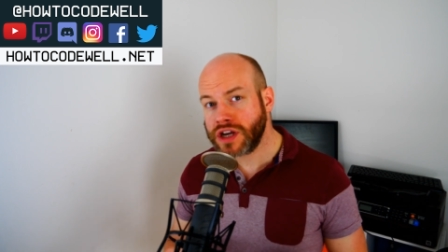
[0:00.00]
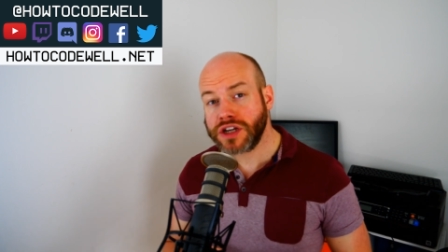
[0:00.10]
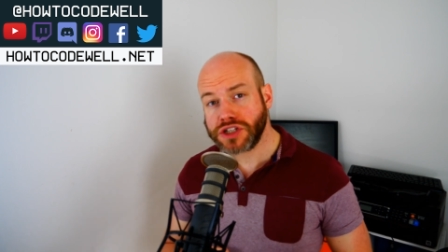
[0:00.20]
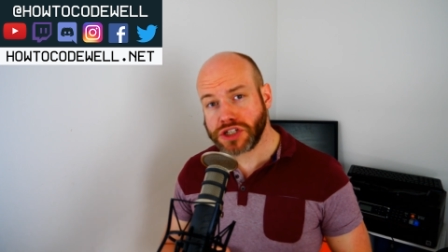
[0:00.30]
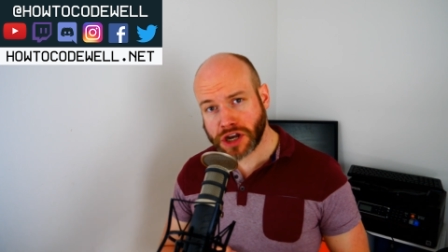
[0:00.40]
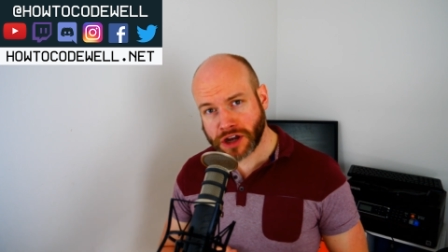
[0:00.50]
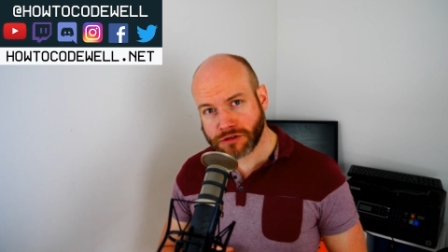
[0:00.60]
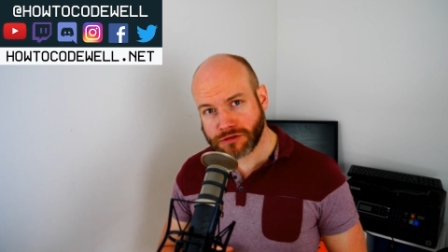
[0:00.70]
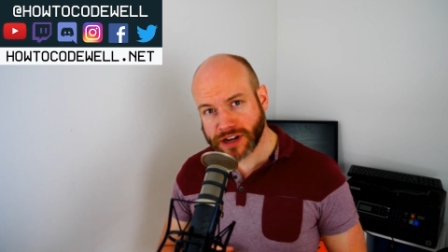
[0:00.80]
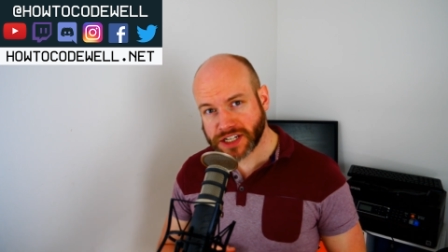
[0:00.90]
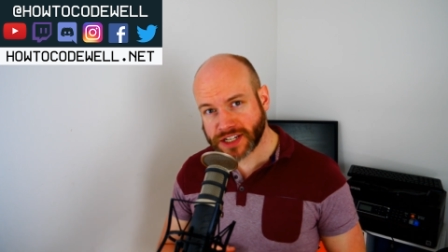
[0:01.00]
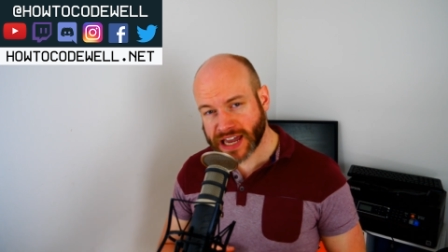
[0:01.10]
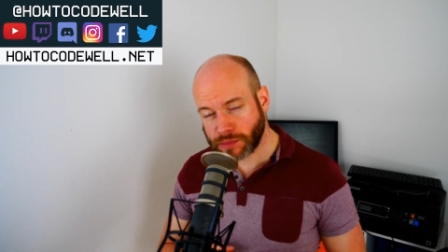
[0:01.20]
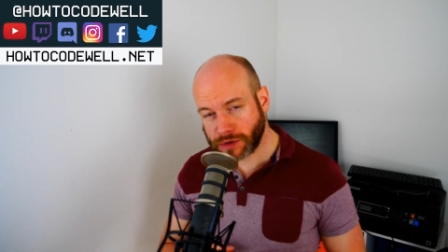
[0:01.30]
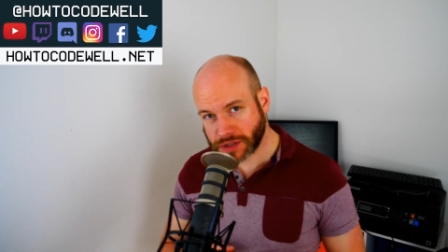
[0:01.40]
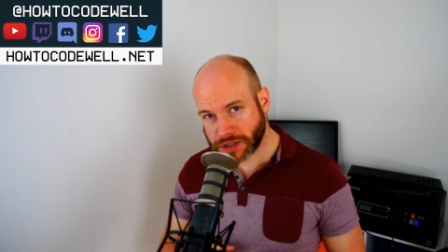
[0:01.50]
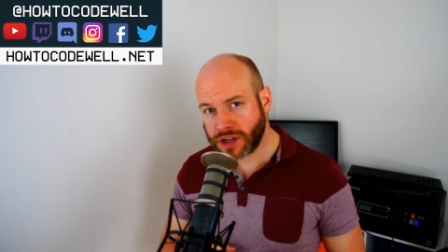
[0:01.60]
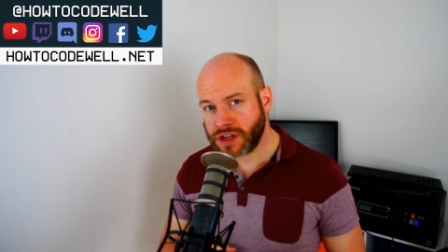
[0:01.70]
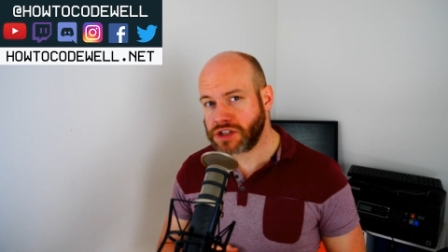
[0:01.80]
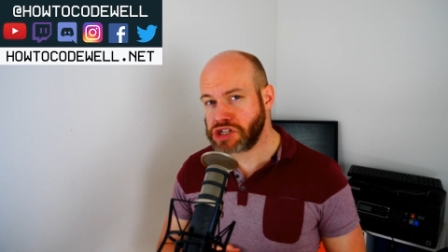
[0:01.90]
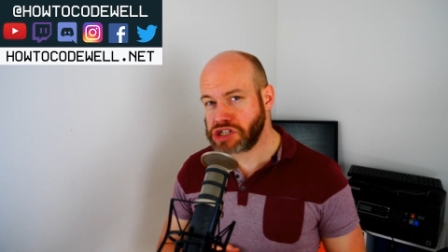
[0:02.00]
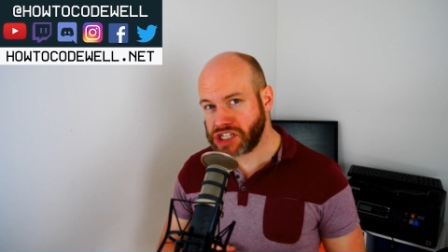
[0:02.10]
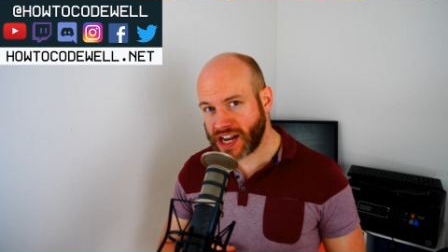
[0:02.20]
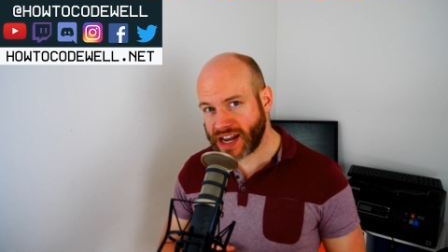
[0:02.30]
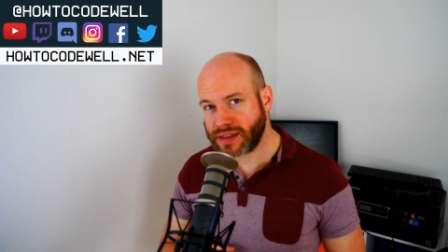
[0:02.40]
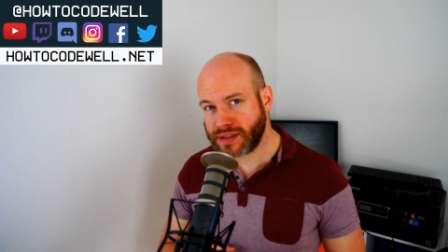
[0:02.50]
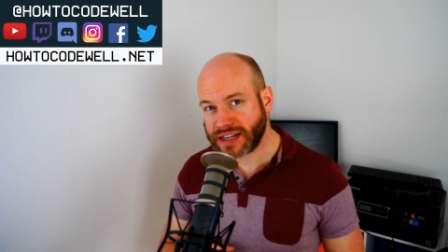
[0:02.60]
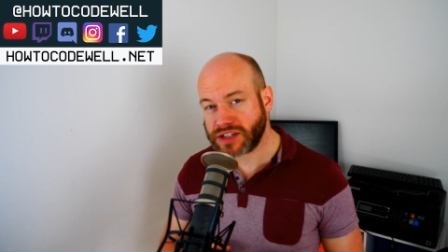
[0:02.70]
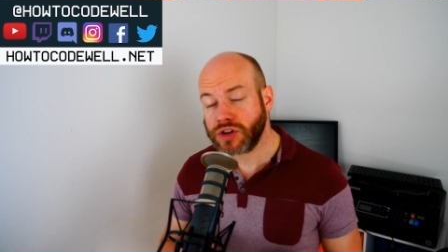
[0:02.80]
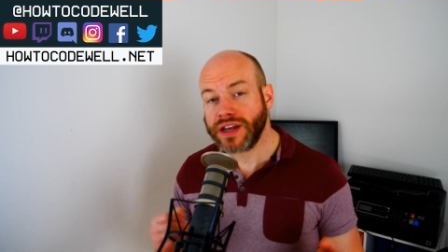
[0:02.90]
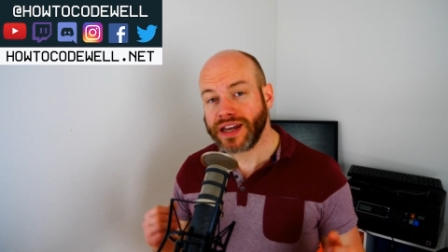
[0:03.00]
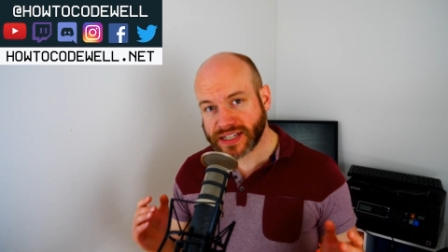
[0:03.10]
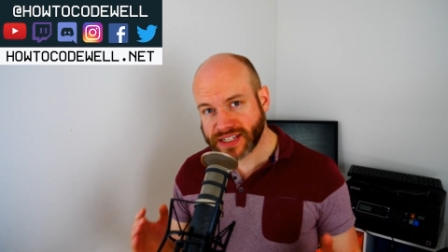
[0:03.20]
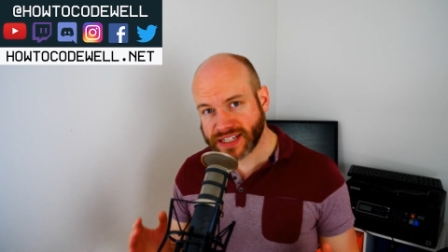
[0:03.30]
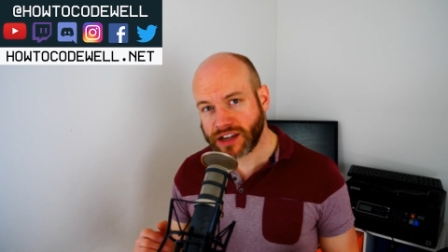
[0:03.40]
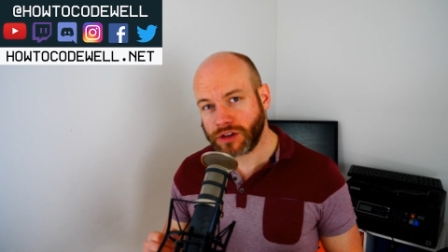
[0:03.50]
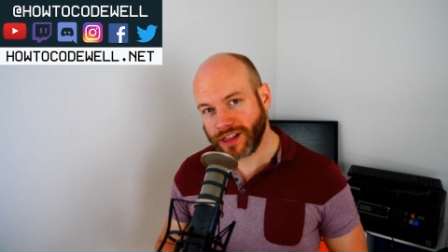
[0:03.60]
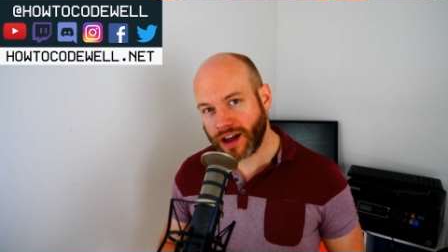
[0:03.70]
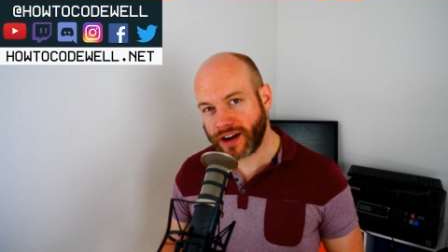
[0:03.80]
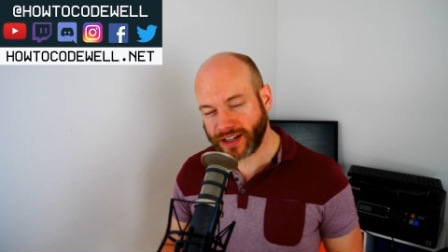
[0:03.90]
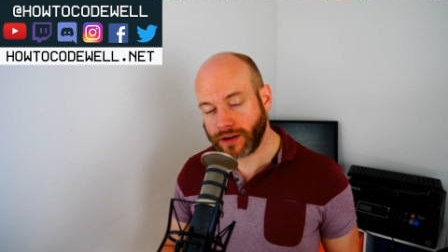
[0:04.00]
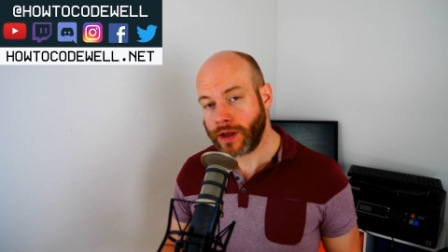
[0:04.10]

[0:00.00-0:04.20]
ternary statements to check that in a single line.